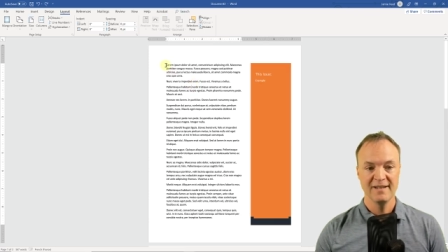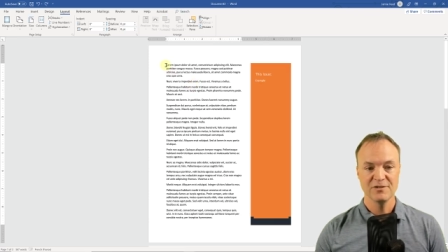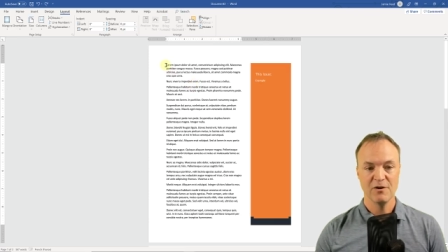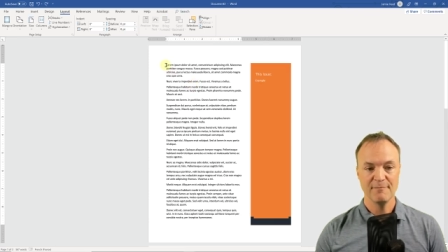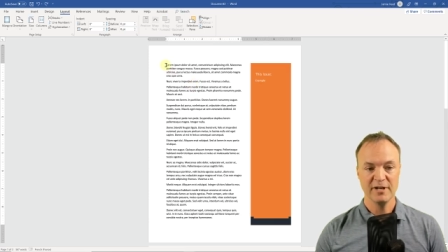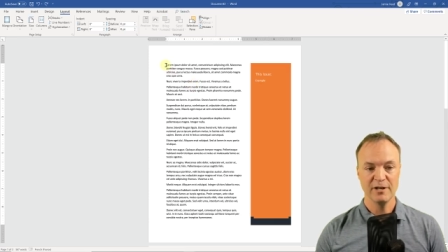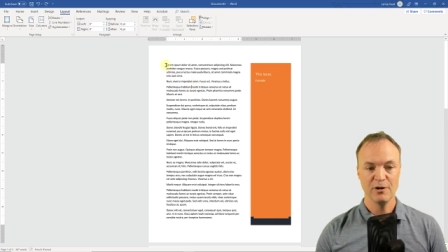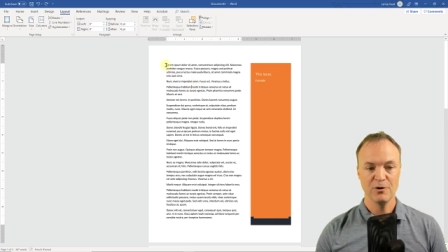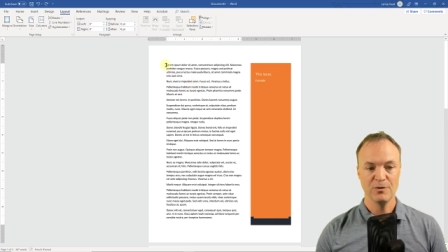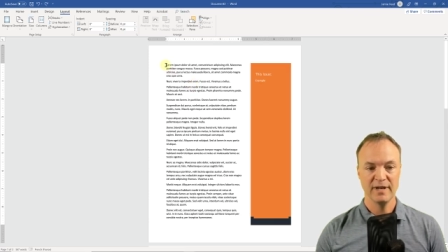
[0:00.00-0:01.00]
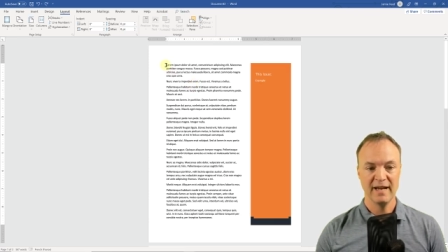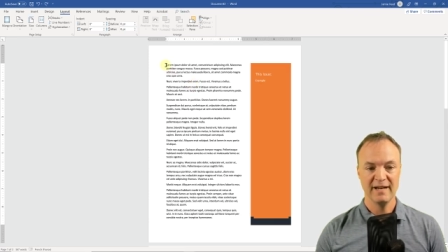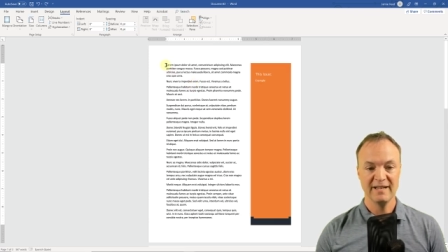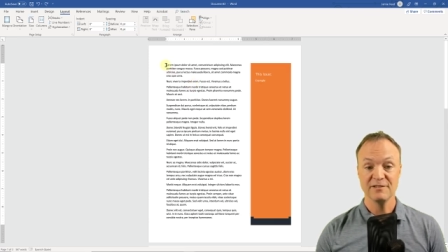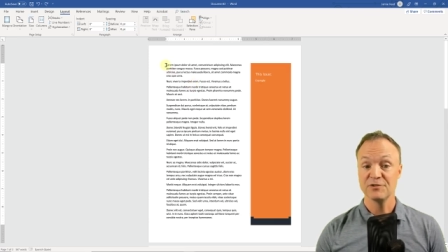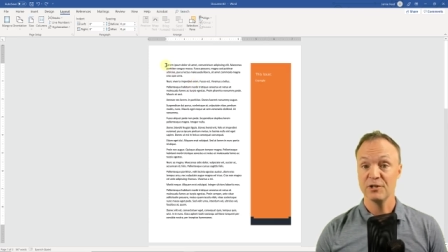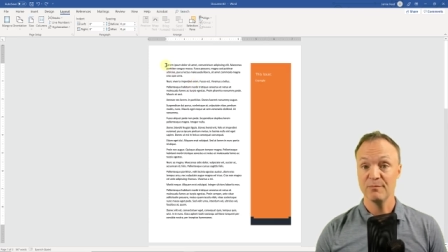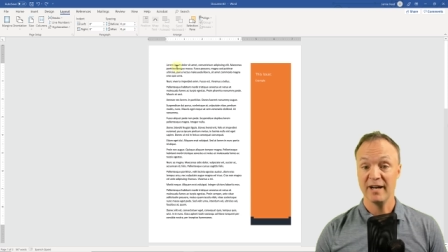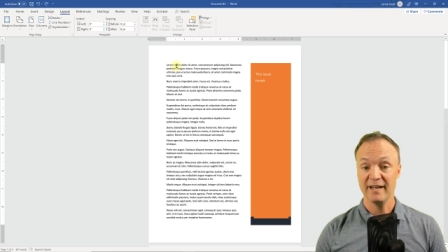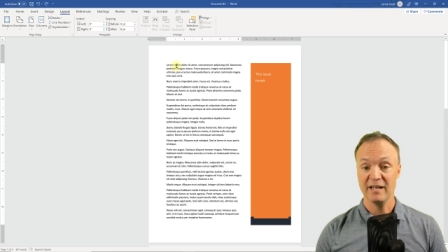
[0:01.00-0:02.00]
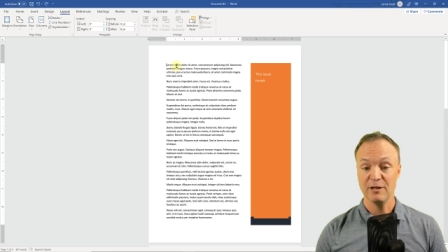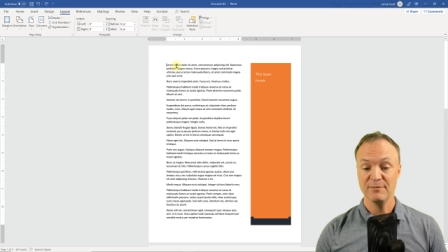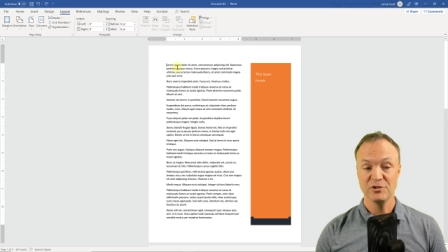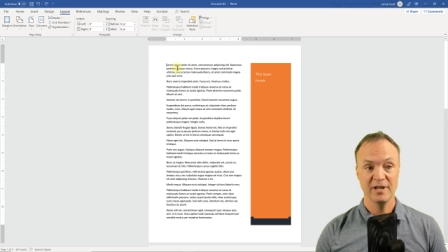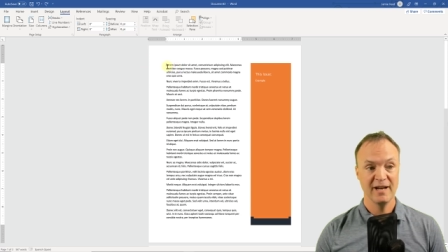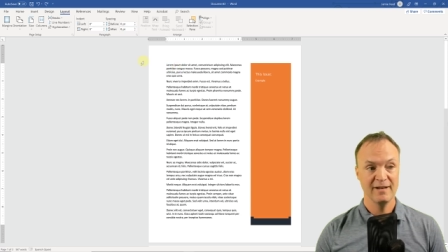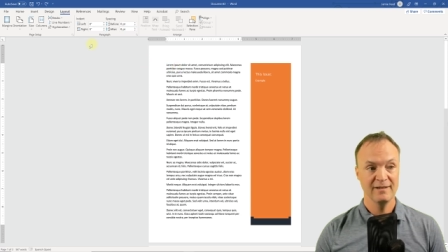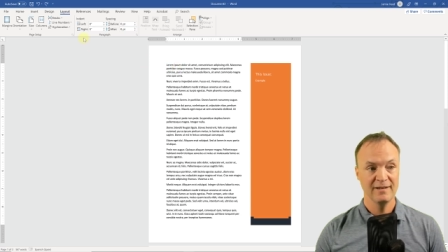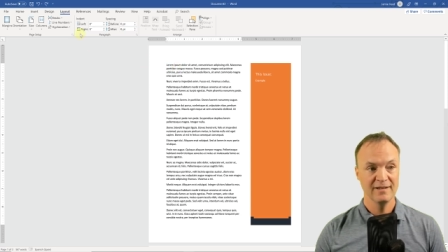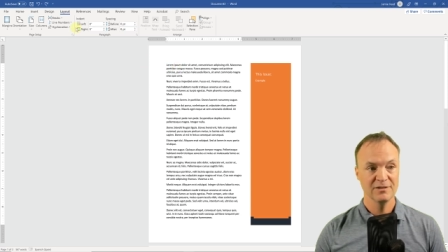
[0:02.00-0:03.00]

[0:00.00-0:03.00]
So I'm going to go and insert my image again.